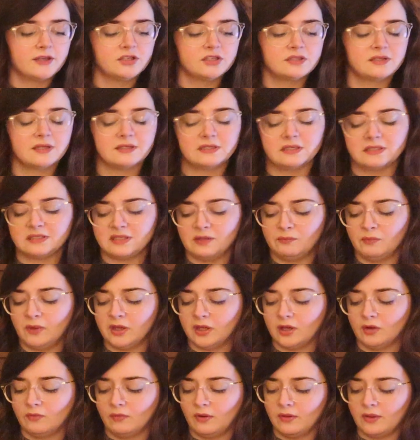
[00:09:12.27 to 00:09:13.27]
It just doesn't seem
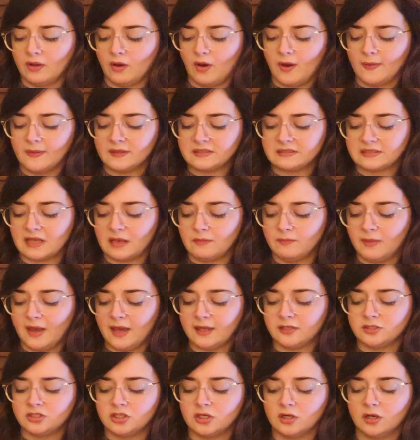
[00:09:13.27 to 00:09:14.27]
like you're really on the same
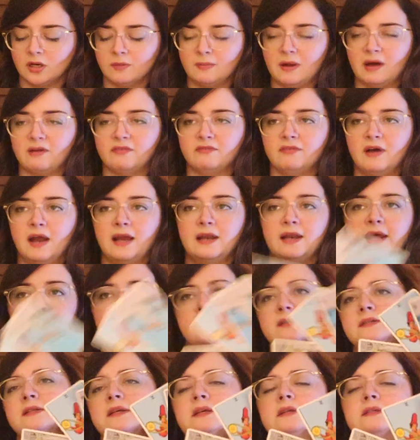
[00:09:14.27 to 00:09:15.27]
page here about
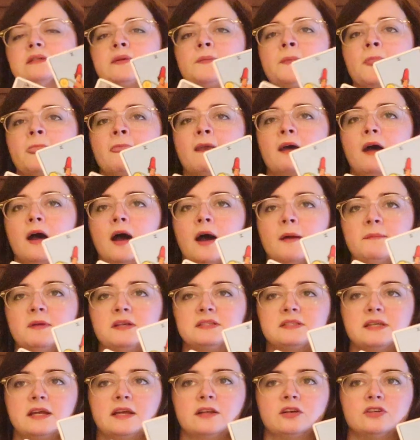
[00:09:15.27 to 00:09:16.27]
finances um,
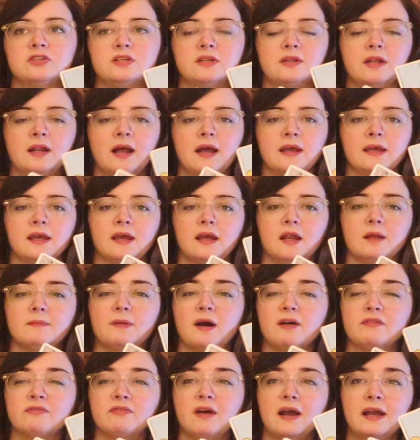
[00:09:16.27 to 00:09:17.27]
is the energy that I get
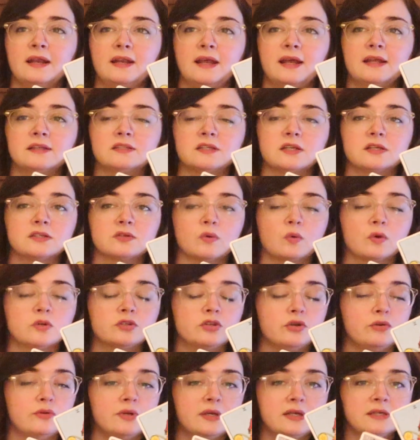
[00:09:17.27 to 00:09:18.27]
about finances or
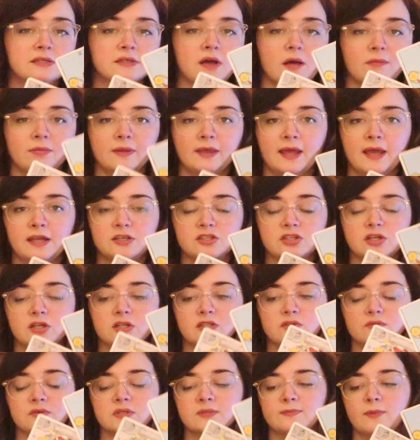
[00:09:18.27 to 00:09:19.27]
duties,
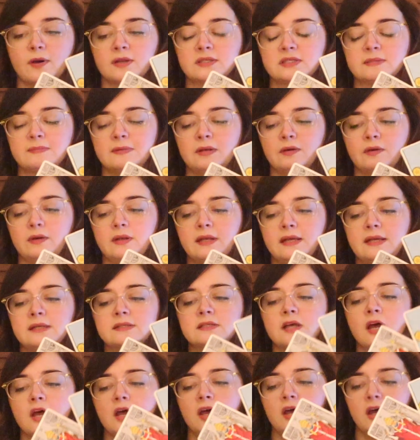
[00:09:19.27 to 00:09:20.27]
obligations,
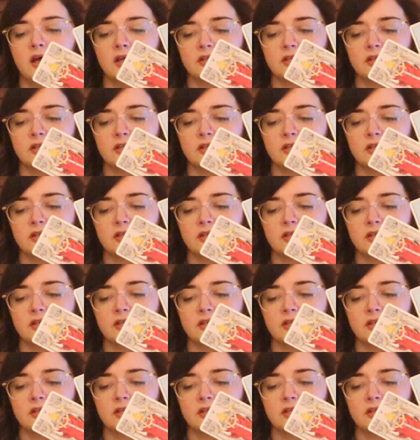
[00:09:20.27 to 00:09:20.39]
responsibilities.